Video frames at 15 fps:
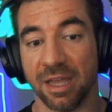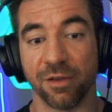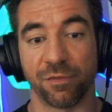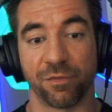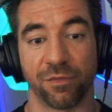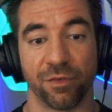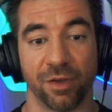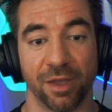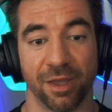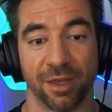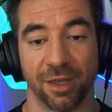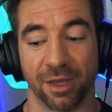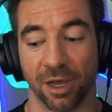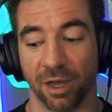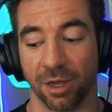if
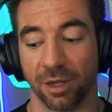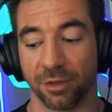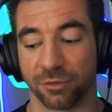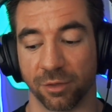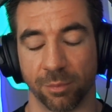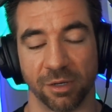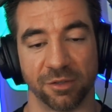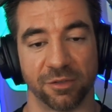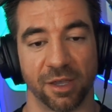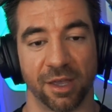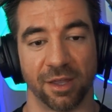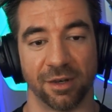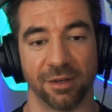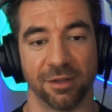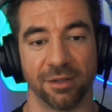somebody
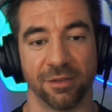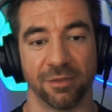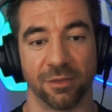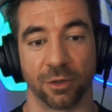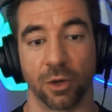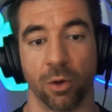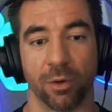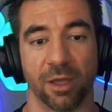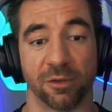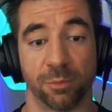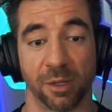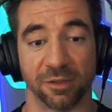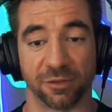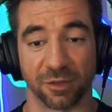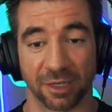said the code has
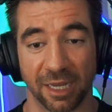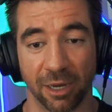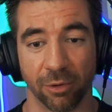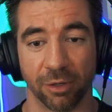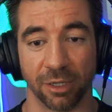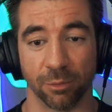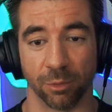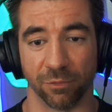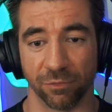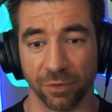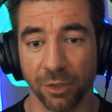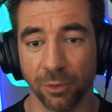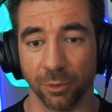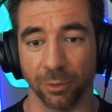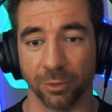been security
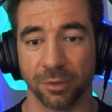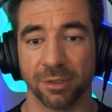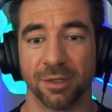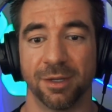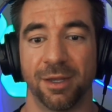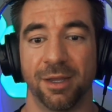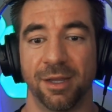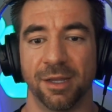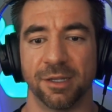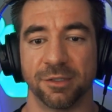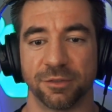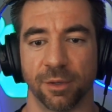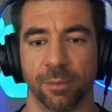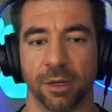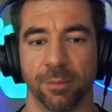reviewed
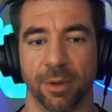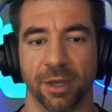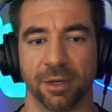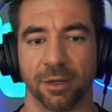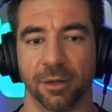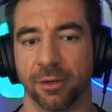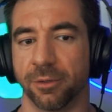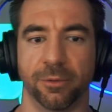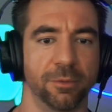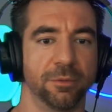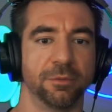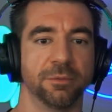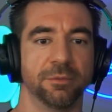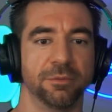somebody might go